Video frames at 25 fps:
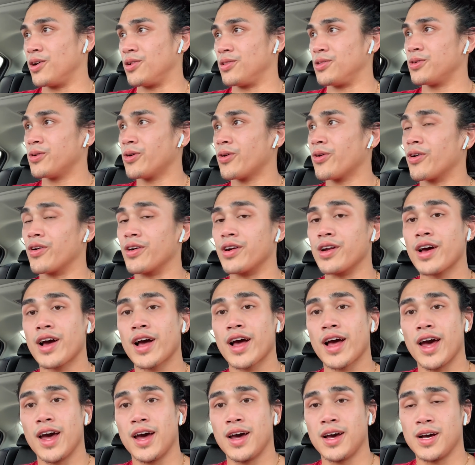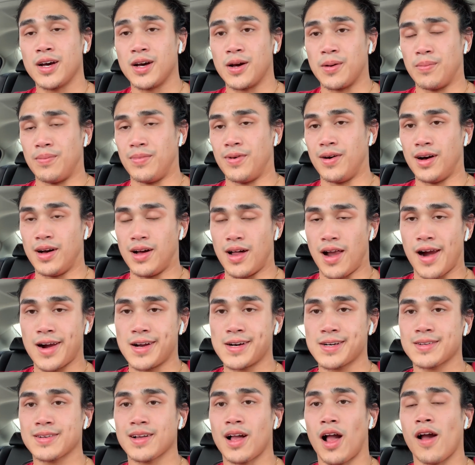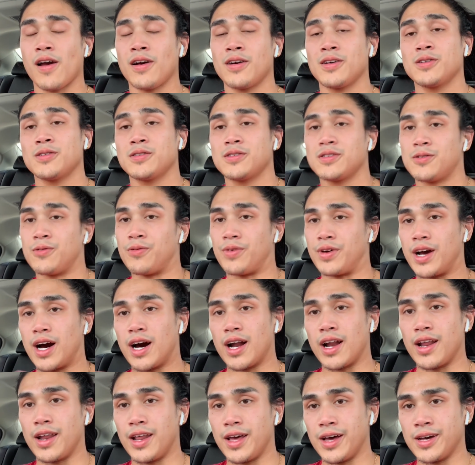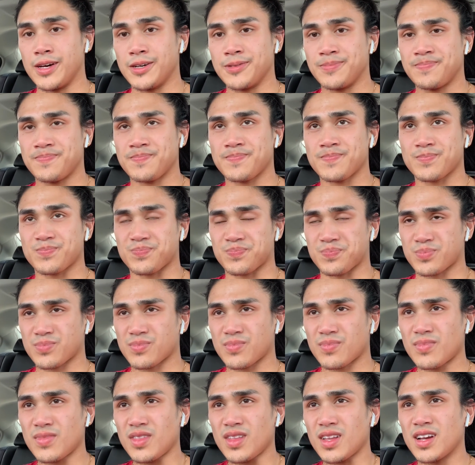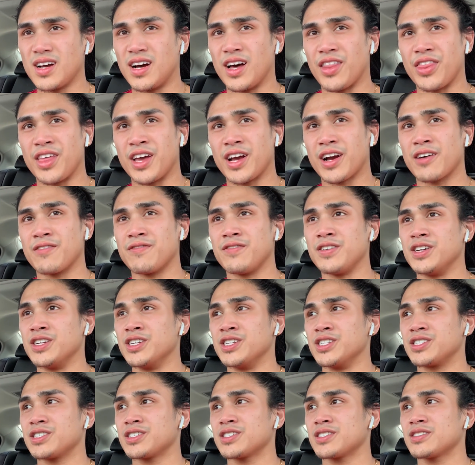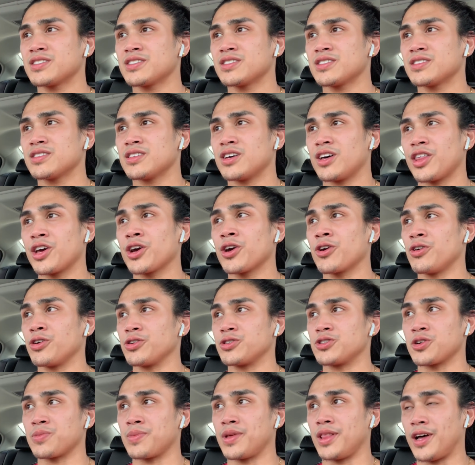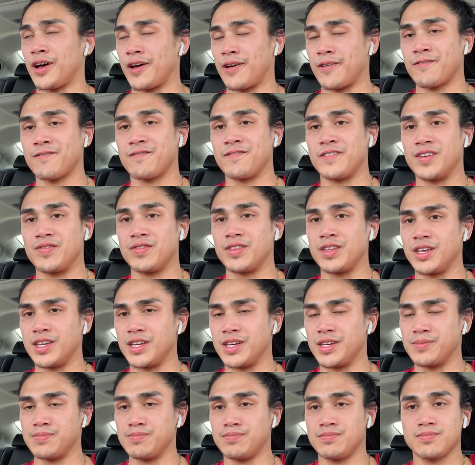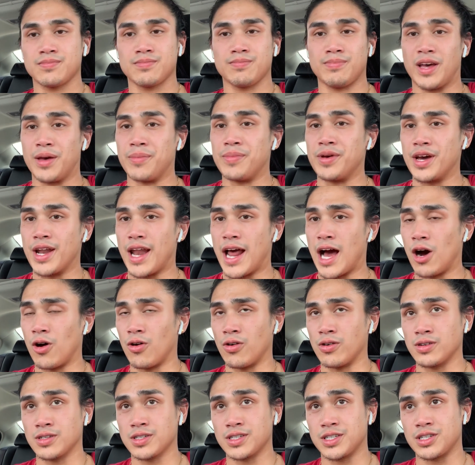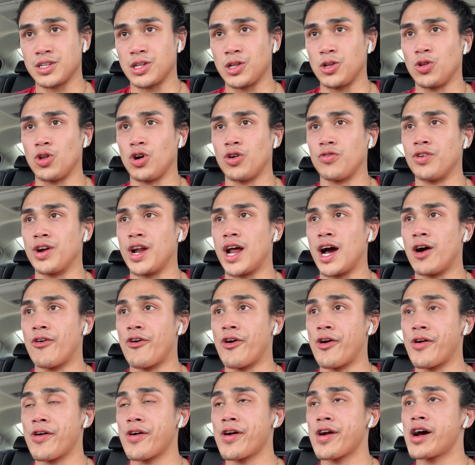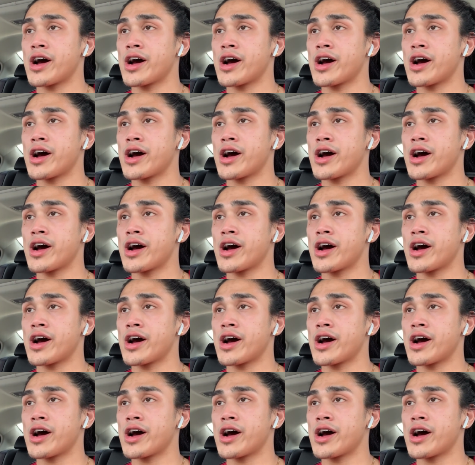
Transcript: Lord. But we got it in. I think it only took me like 50, maybe an hour, just a little over an hour.